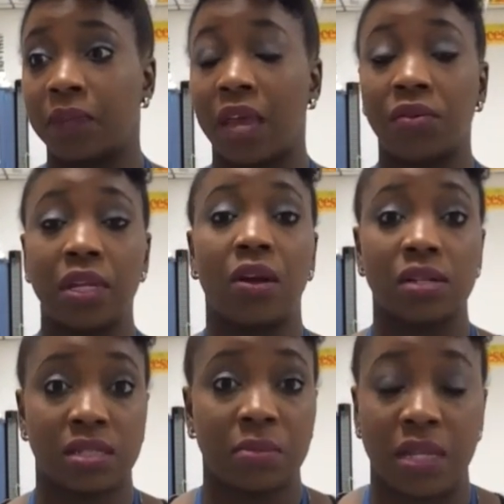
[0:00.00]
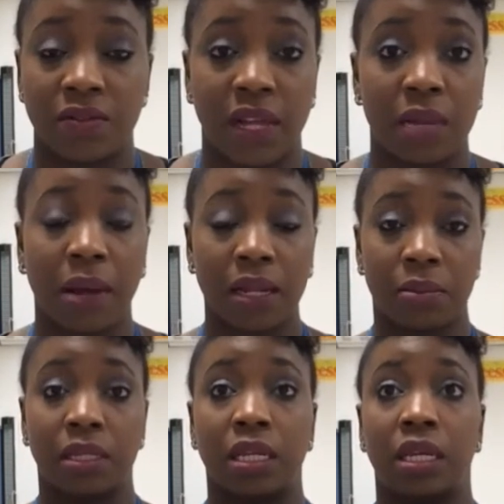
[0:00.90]
I really honestly believe that
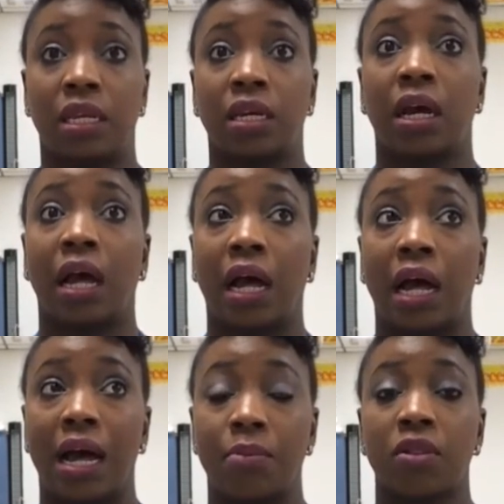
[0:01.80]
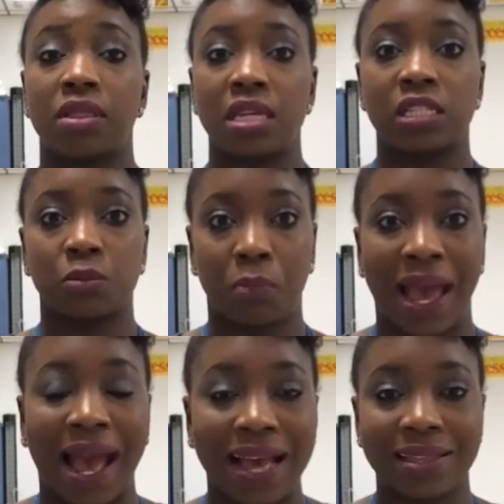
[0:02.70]
bodybuilding, I'm on this
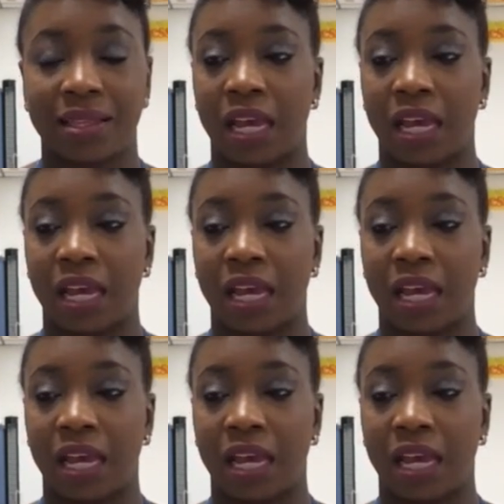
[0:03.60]
path.